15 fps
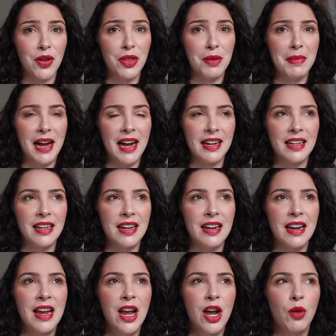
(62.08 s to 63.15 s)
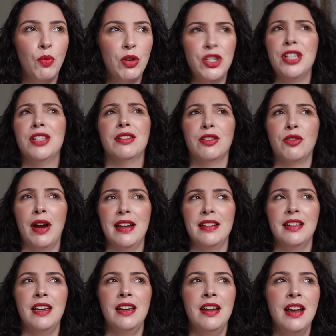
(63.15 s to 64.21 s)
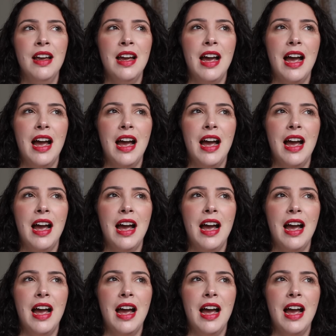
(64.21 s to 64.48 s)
on the market, which is crazy.